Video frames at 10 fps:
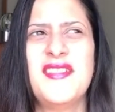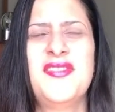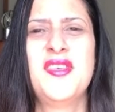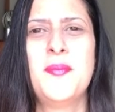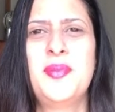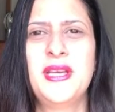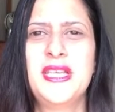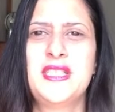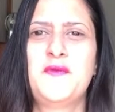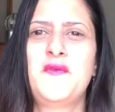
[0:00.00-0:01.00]
the
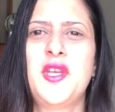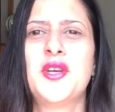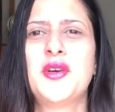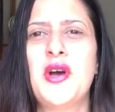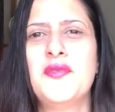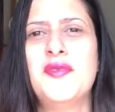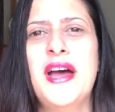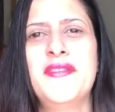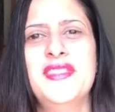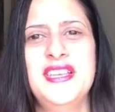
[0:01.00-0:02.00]
biggest fear
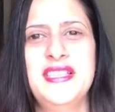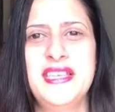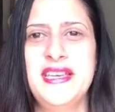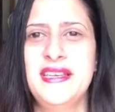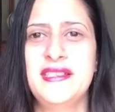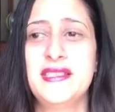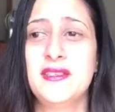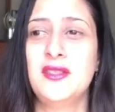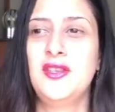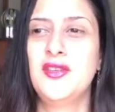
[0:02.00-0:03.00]
around this is,
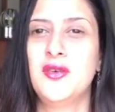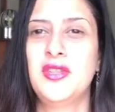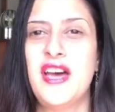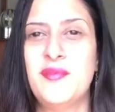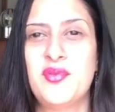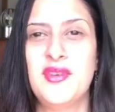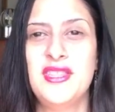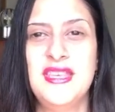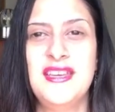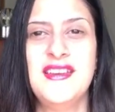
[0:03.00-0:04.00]
not
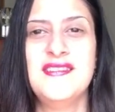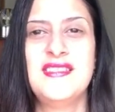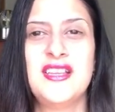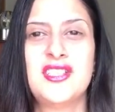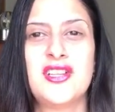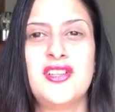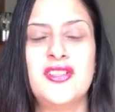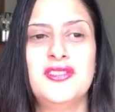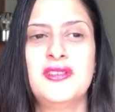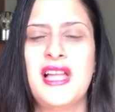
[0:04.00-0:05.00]
breathing and things
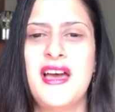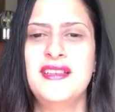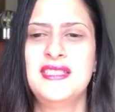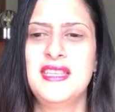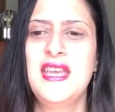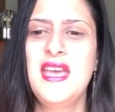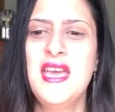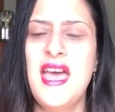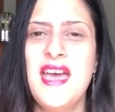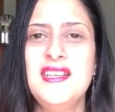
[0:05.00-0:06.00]
along the lines. And
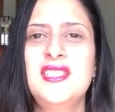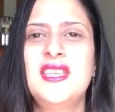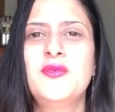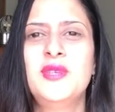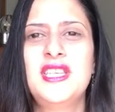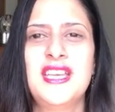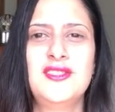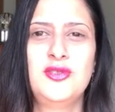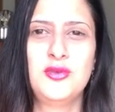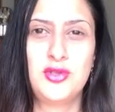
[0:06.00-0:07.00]
anything we can
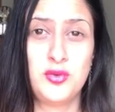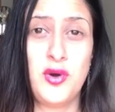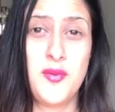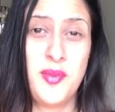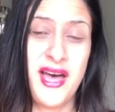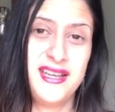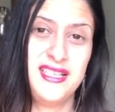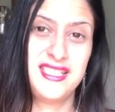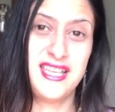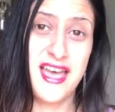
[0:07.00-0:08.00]
do to our
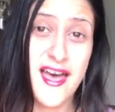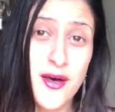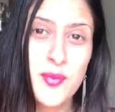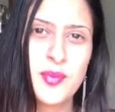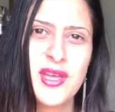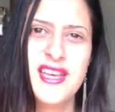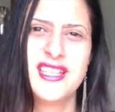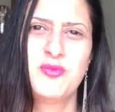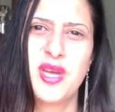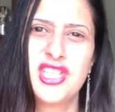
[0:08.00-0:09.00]
bodies to help,
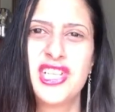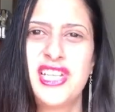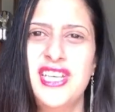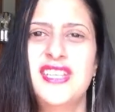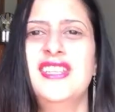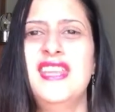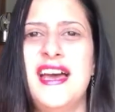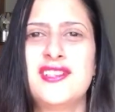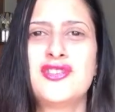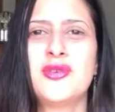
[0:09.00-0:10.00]
especially in a
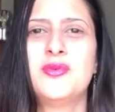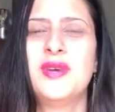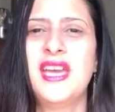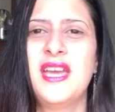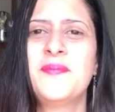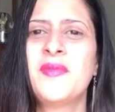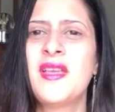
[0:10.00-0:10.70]
natural way,